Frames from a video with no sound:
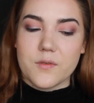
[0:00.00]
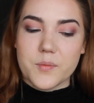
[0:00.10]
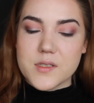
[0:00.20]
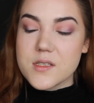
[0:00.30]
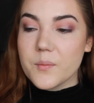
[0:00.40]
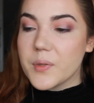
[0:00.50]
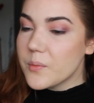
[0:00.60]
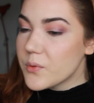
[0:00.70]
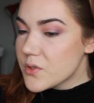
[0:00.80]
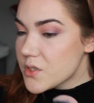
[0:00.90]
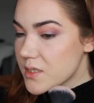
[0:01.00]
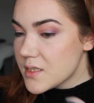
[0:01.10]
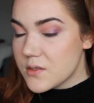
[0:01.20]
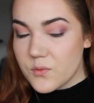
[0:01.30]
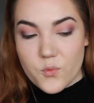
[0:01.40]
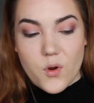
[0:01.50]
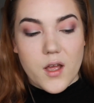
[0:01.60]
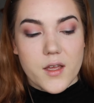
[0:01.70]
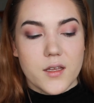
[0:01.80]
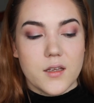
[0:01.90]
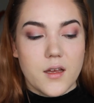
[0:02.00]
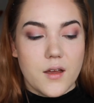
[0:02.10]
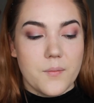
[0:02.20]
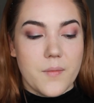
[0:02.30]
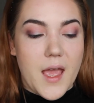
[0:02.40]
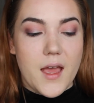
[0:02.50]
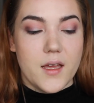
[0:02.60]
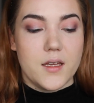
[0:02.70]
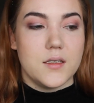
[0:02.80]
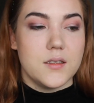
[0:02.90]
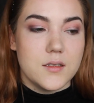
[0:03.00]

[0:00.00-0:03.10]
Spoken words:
But some people just want a matte